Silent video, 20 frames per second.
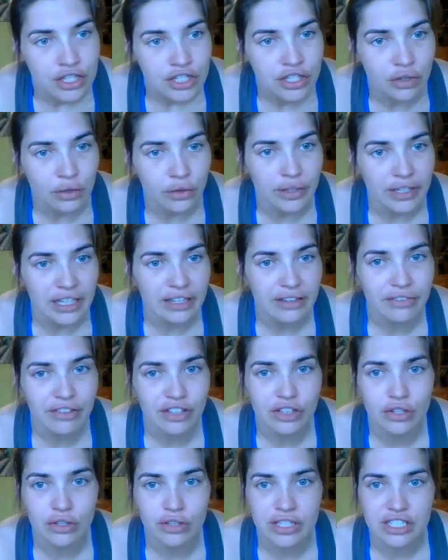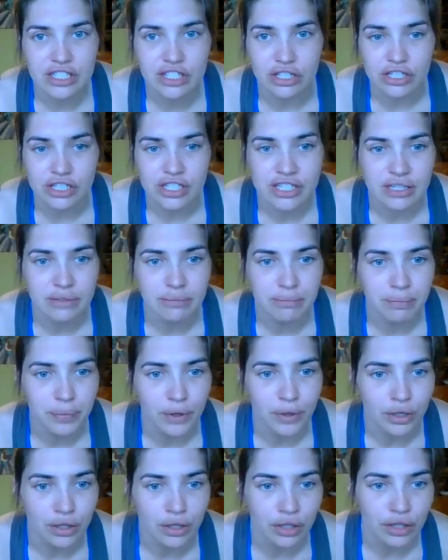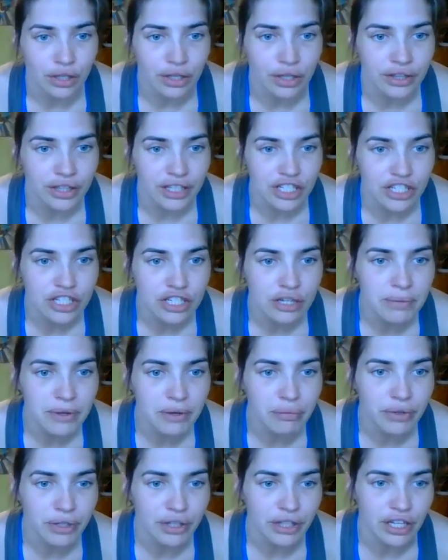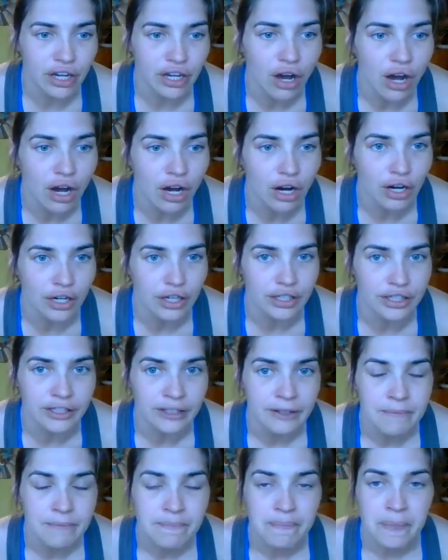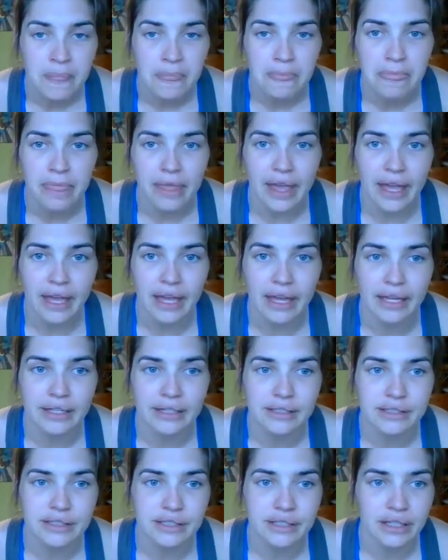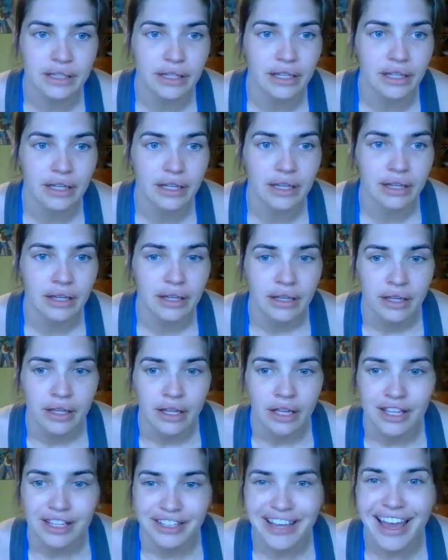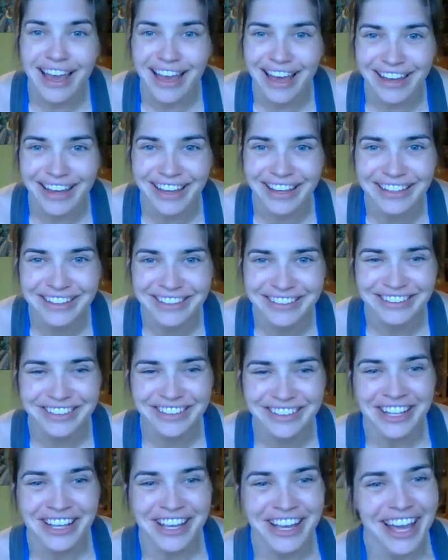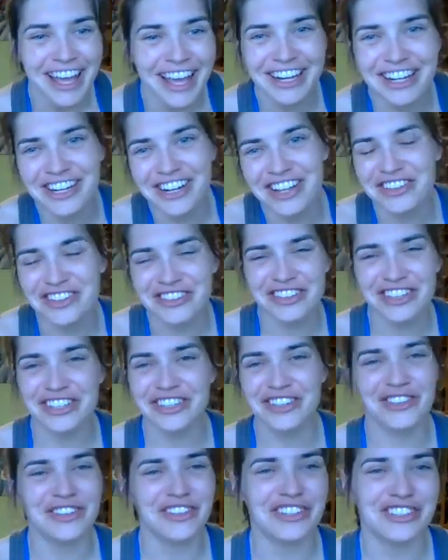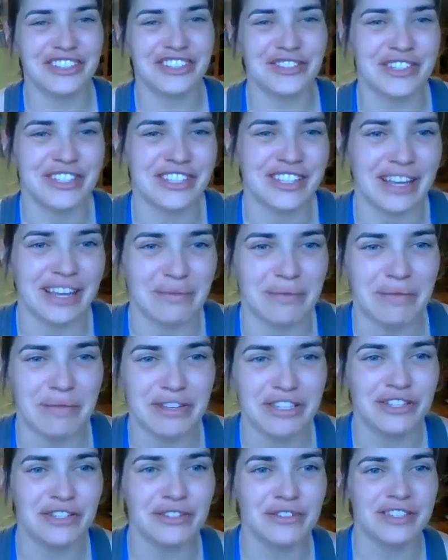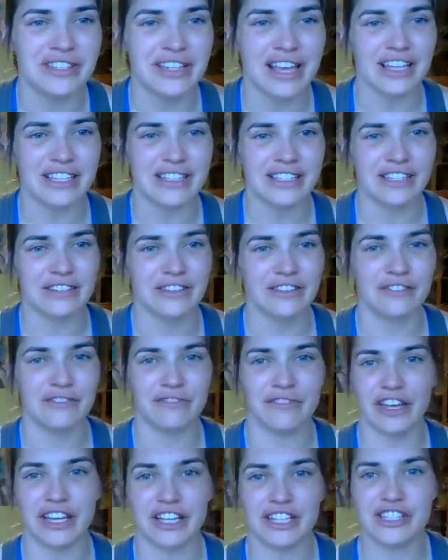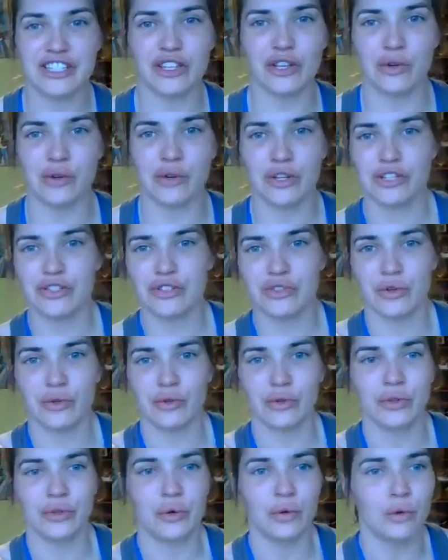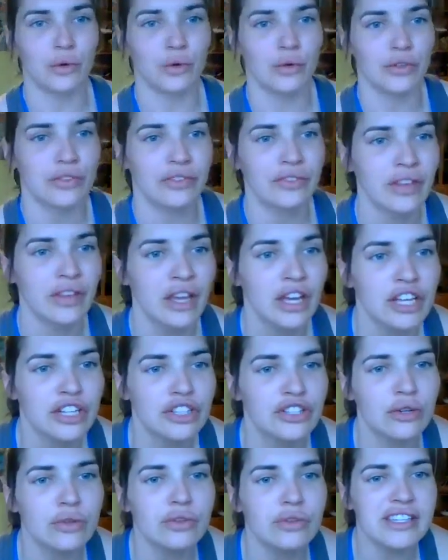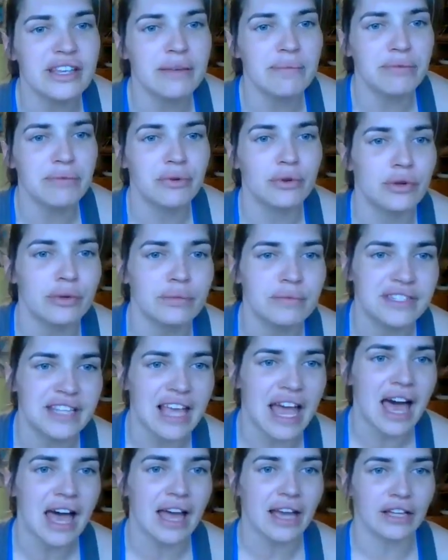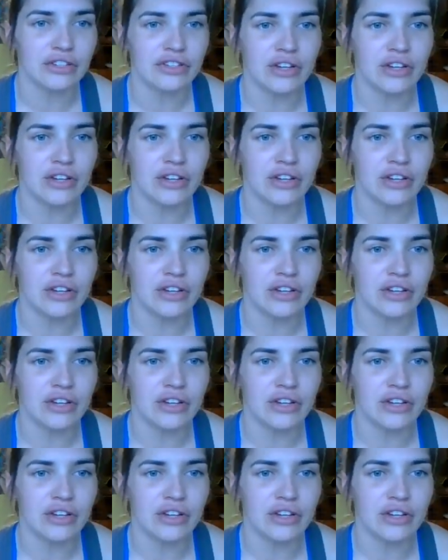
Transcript: So even though these are simple, they should be really hard. And yeah. And another thing you could do is like maybe 2 sets of like slow controlled holds. Don't zip through them, Zach.